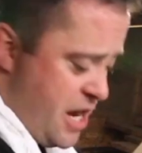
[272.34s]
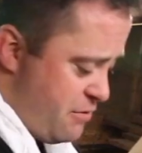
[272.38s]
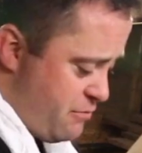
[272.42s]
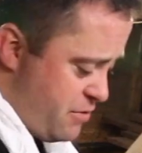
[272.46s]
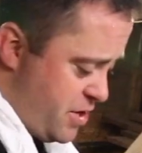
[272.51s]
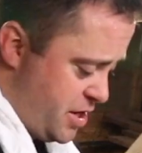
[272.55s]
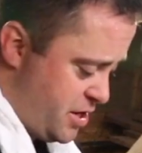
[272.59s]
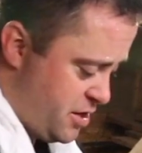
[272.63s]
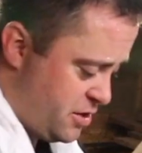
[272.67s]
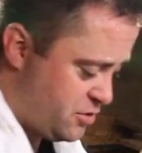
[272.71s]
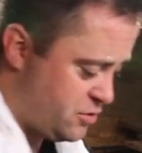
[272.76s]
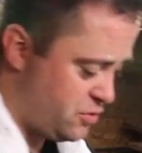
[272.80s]
I
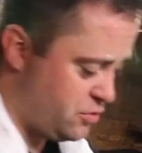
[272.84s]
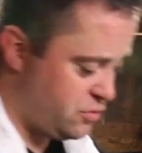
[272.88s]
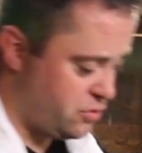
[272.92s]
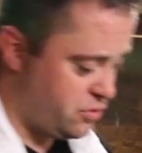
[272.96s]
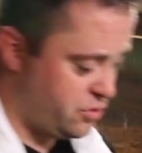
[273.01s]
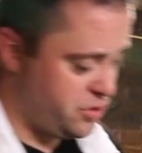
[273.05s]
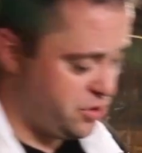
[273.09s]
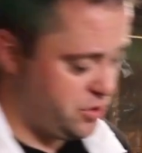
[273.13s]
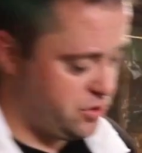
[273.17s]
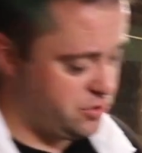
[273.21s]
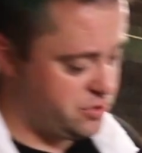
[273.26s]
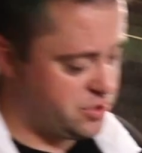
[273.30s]
read on
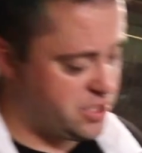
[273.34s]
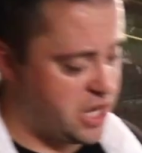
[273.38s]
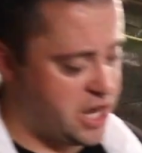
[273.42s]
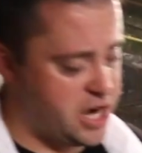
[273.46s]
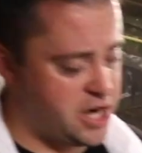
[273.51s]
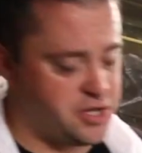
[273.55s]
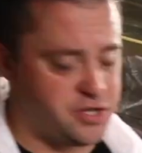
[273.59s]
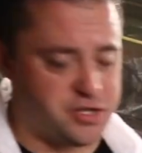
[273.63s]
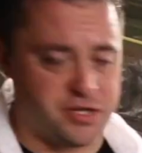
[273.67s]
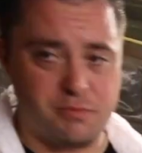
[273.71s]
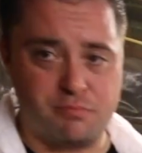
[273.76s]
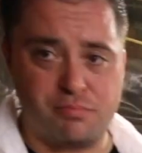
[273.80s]
Google you use
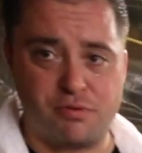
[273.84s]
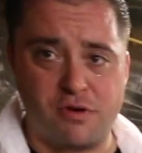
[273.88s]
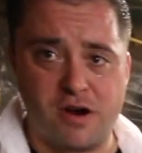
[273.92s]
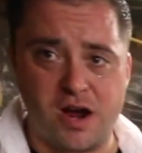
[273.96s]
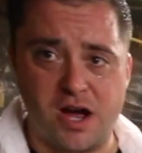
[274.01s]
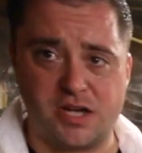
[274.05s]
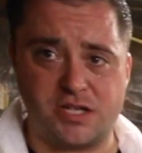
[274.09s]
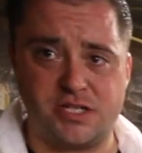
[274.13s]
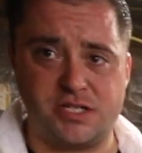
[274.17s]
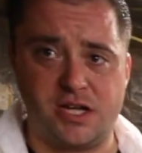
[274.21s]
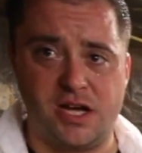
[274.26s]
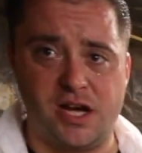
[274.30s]
hydrogen
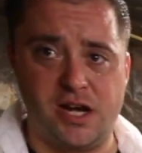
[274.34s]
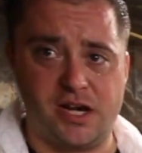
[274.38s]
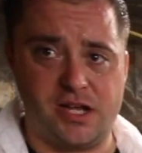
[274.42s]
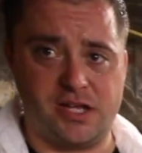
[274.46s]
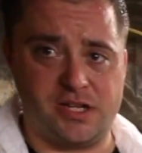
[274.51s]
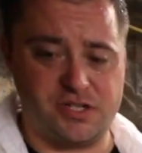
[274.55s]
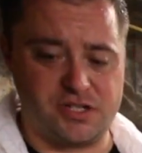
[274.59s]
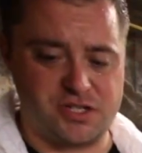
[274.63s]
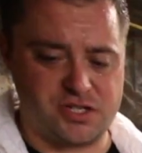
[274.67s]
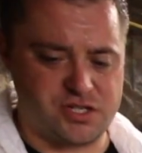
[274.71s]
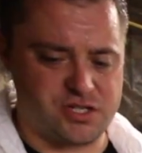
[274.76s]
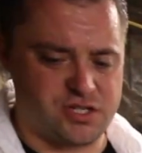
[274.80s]
peroxide
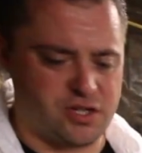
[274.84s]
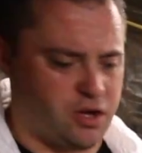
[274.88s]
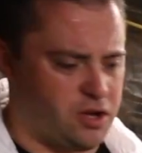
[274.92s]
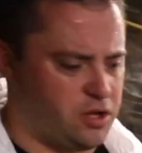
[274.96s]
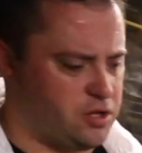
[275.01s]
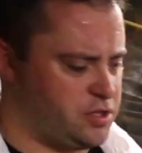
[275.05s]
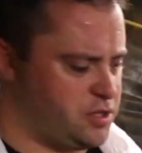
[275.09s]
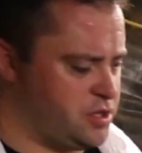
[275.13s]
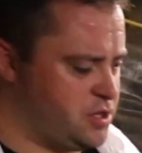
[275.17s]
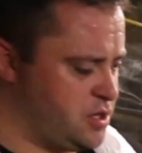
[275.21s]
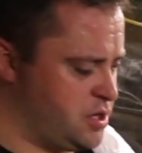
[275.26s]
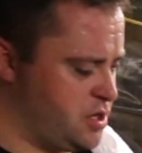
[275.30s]
and
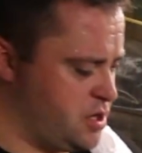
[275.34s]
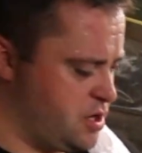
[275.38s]
salt.